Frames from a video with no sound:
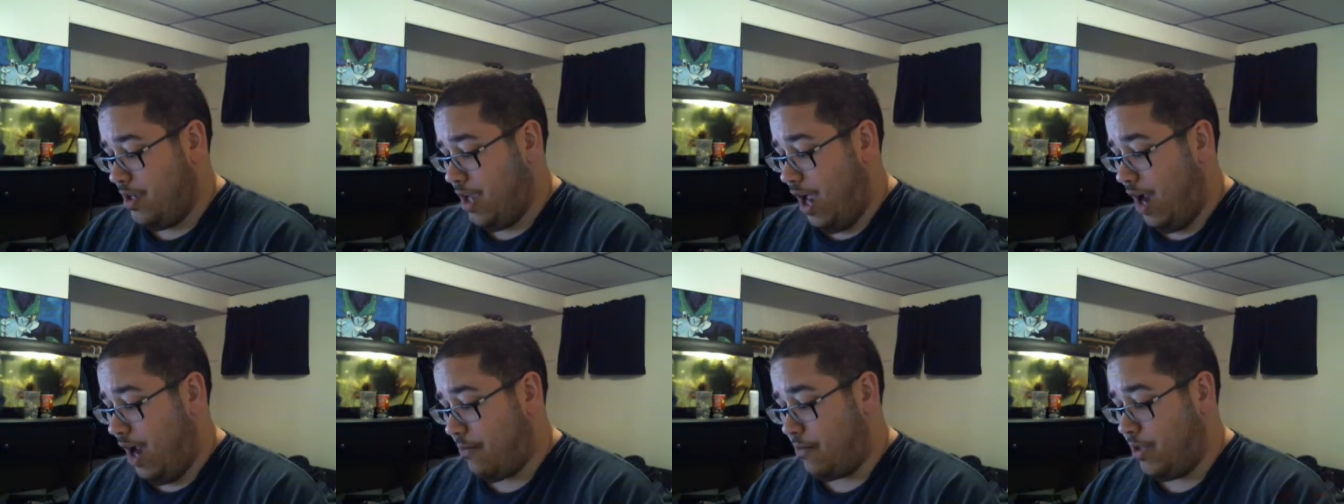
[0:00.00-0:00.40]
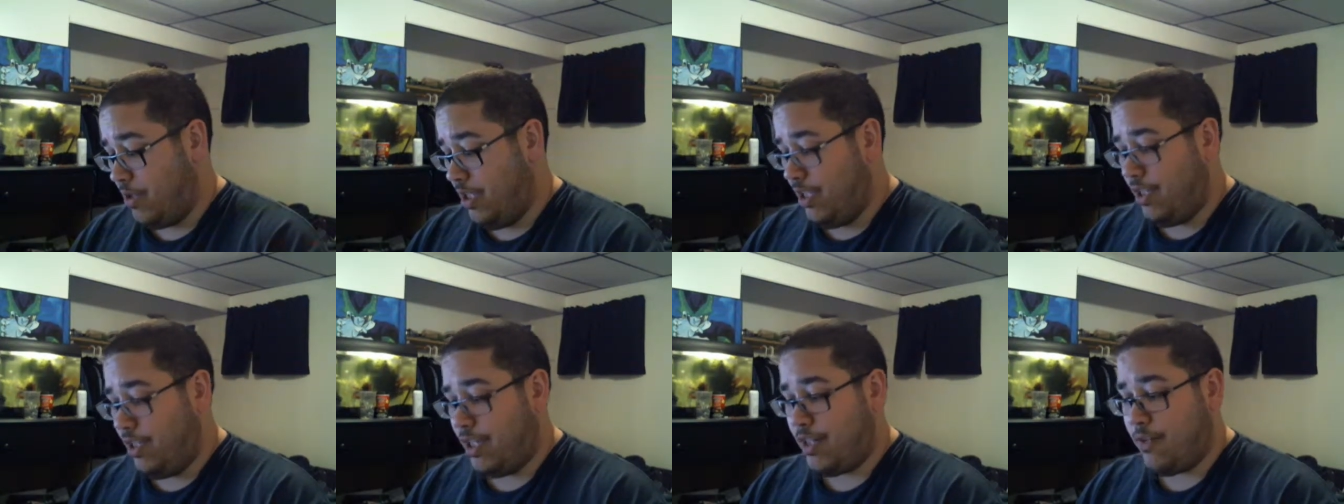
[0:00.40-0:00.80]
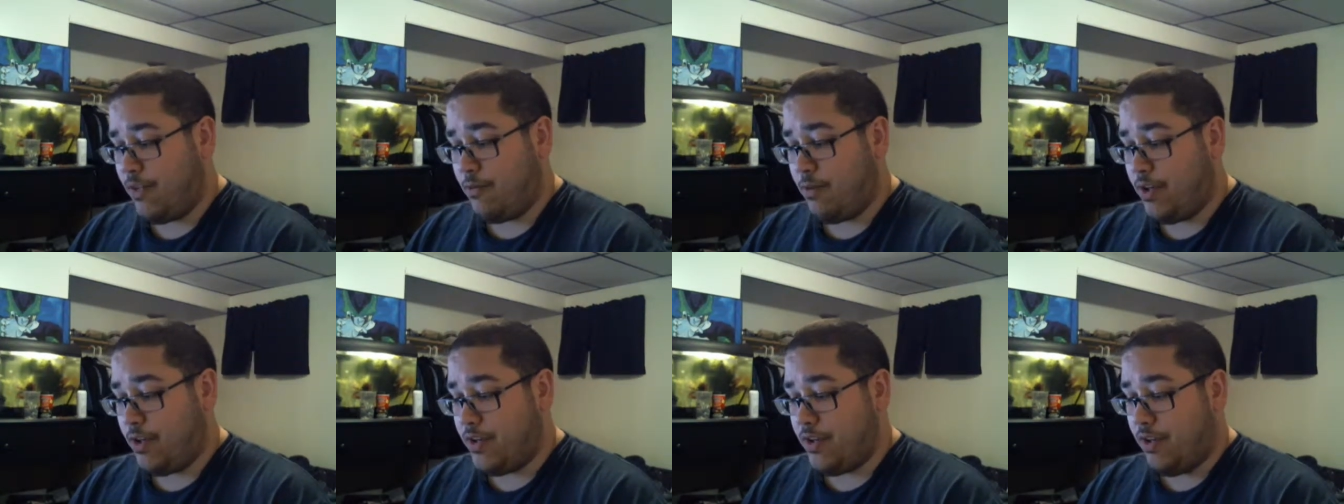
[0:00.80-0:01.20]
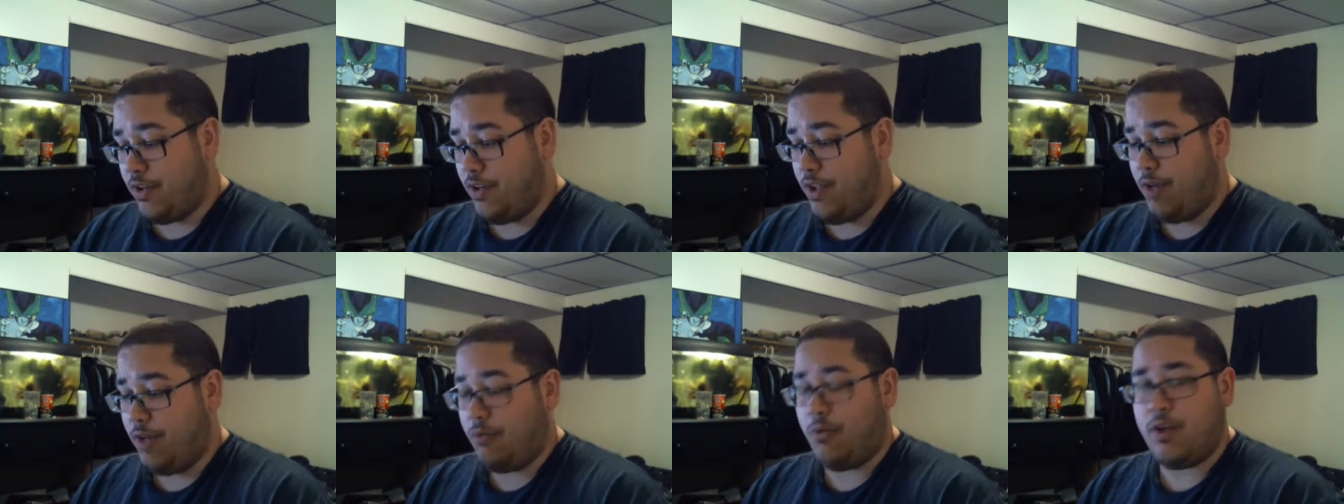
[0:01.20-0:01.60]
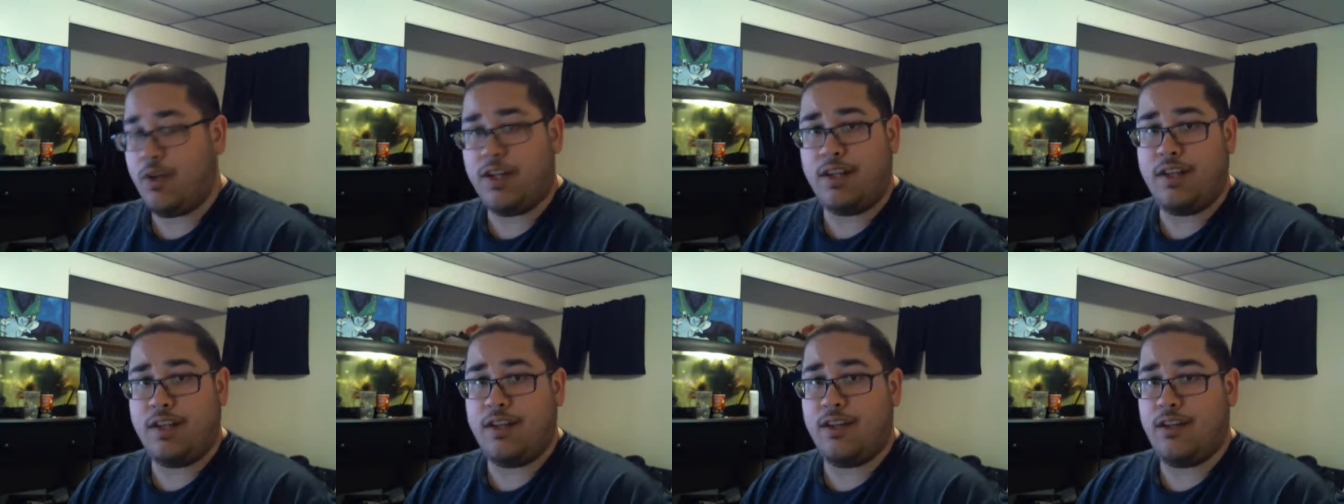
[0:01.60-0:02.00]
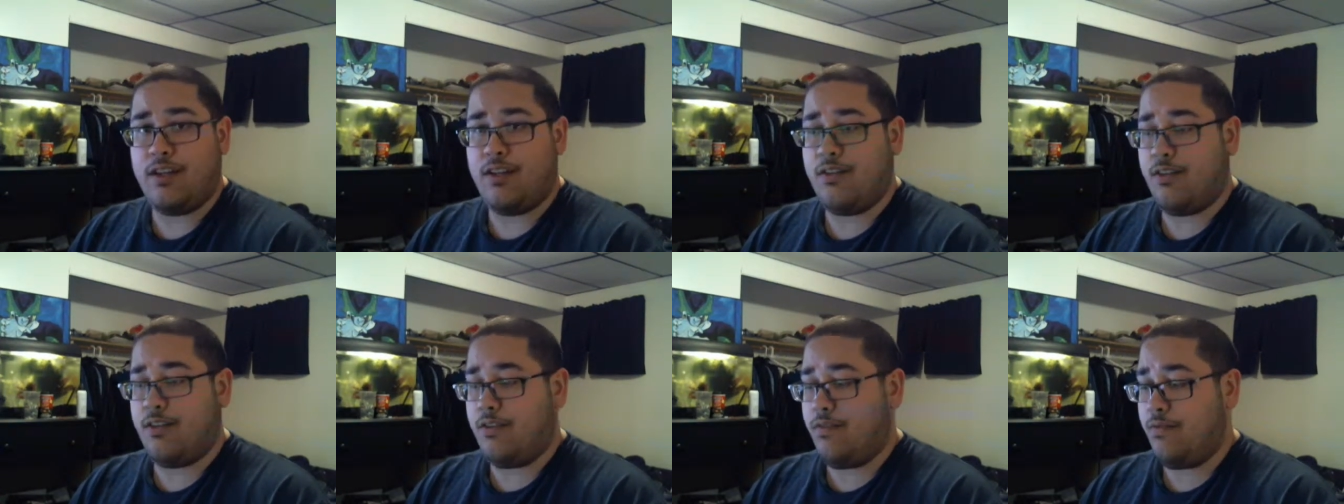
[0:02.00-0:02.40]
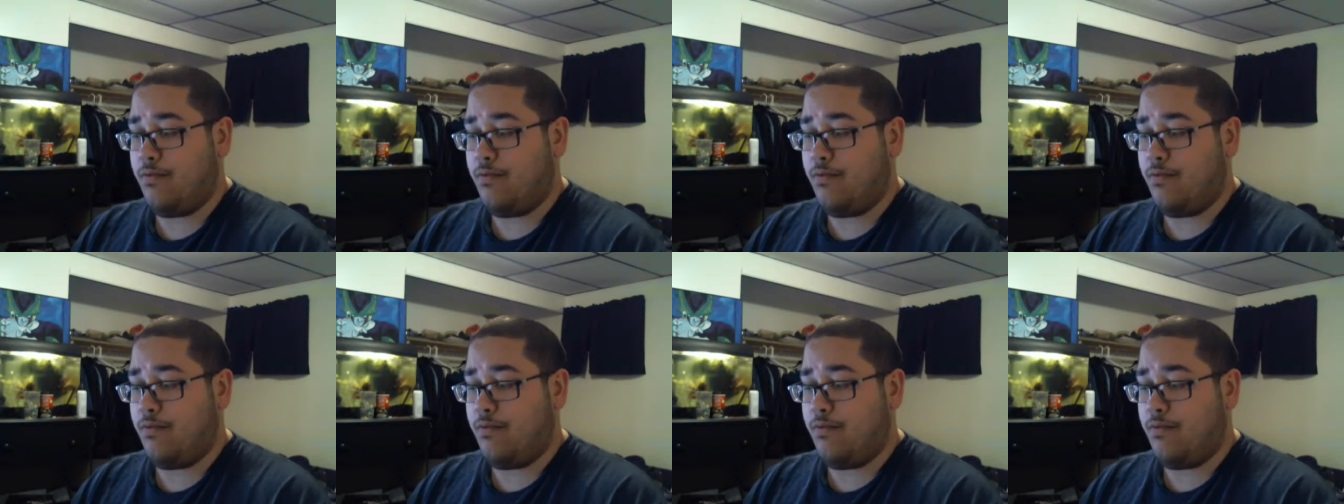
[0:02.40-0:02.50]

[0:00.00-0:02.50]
I really like the original. I wanted to,